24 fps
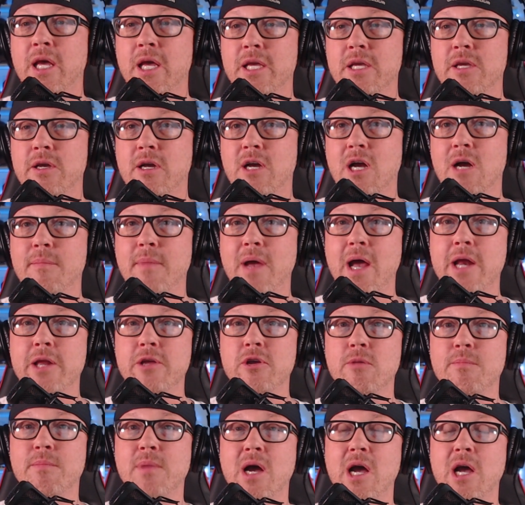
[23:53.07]
You come out of
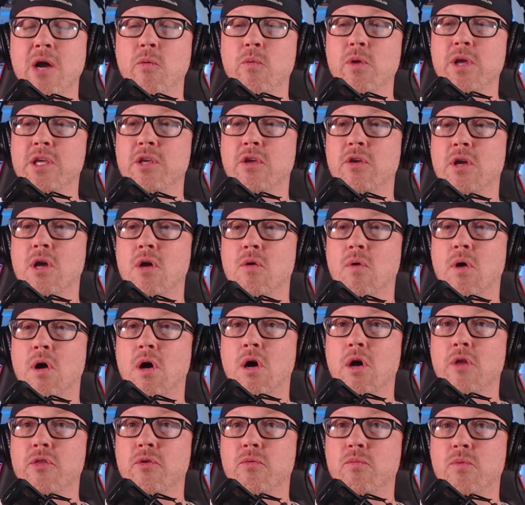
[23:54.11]
your bye week, you go
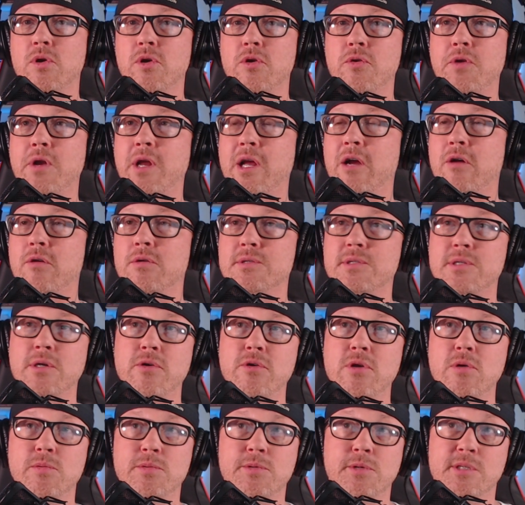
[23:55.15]
on the road to
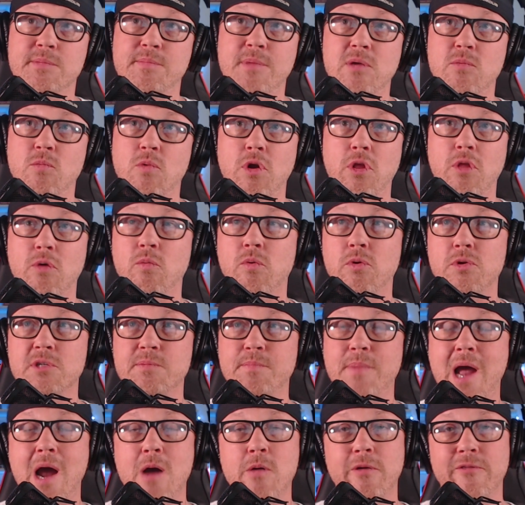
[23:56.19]
Arizona, which has been one of the worst
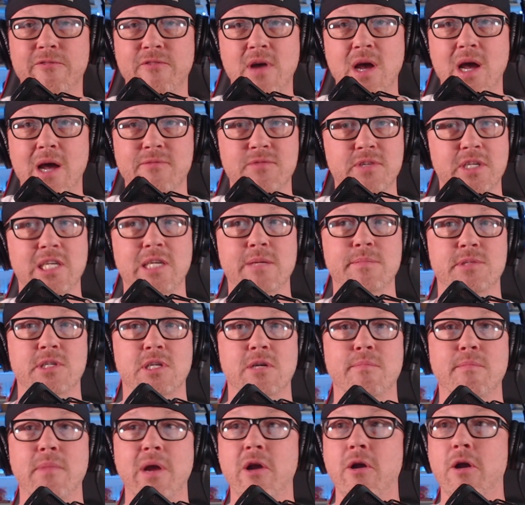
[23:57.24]
Power Five teams in
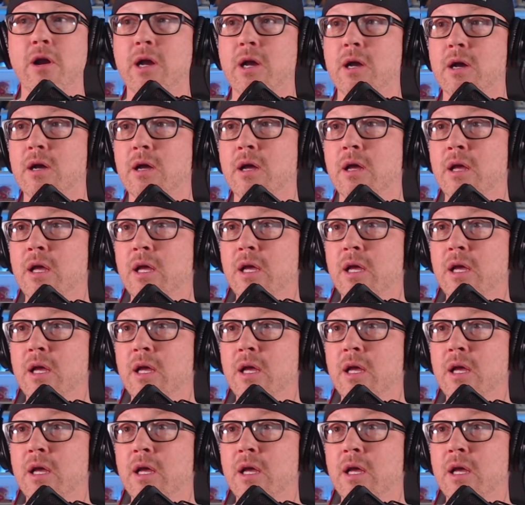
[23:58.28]
America